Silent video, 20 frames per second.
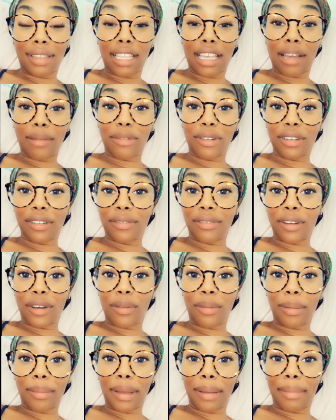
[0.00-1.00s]
I'm on the
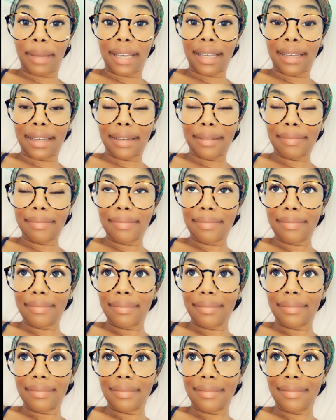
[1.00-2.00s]
phone with my mom.
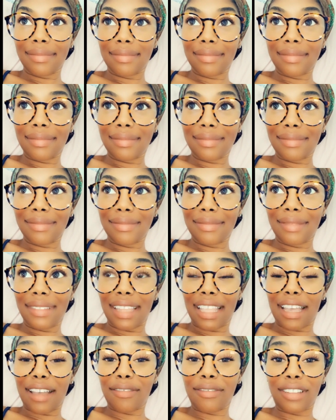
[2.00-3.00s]

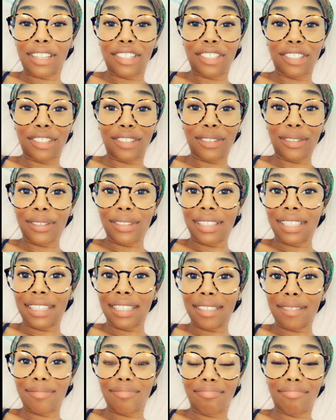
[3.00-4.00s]
I flush the
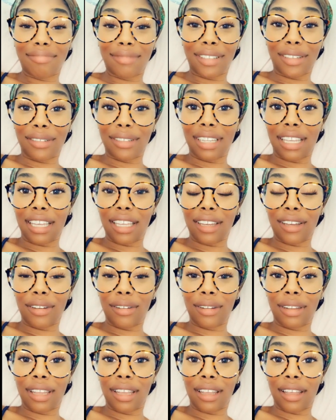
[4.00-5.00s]
toilet. Don't nothing go
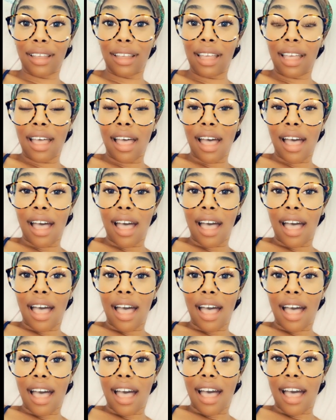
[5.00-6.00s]
down.
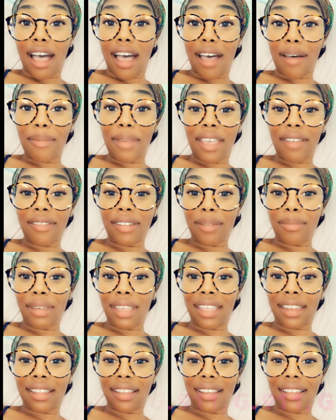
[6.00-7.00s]
I'm having a
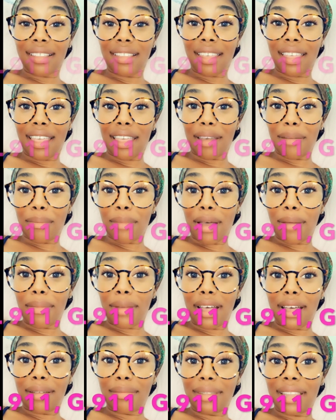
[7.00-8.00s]
panic attack. My
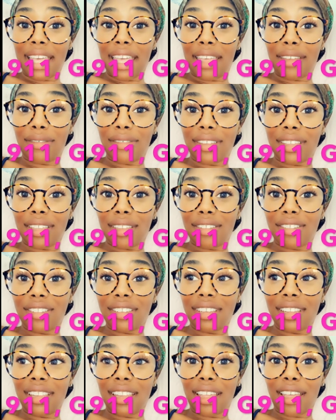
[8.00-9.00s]
mom laughing.
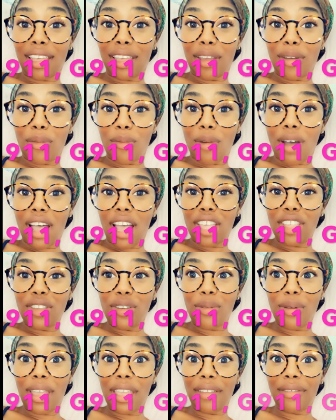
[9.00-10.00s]
She like, "Why
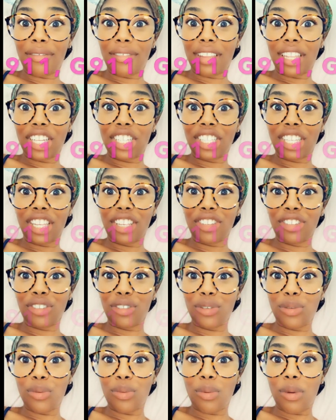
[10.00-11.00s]
you ain't flush as
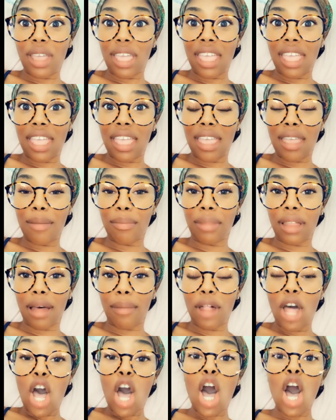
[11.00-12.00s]
you went?" Blah
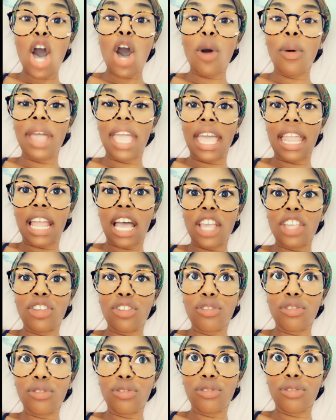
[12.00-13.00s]
blah. Oh, and I
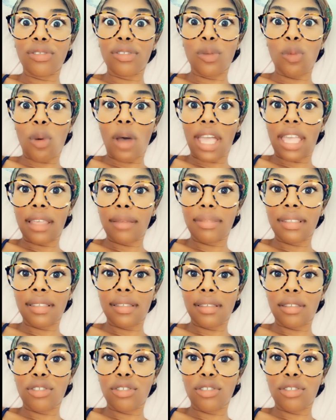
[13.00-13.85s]
used wipes.